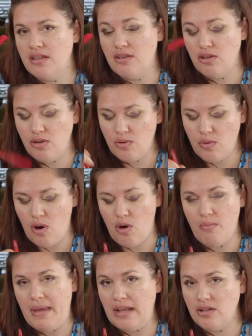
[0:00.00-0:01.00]
new
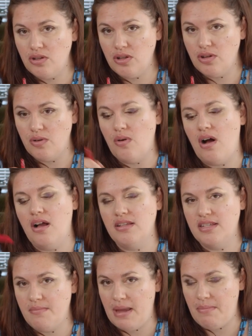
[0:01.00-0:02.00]
homemade glue
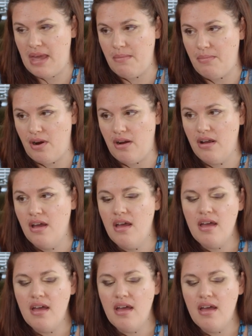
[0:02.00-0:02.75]
onto my paper.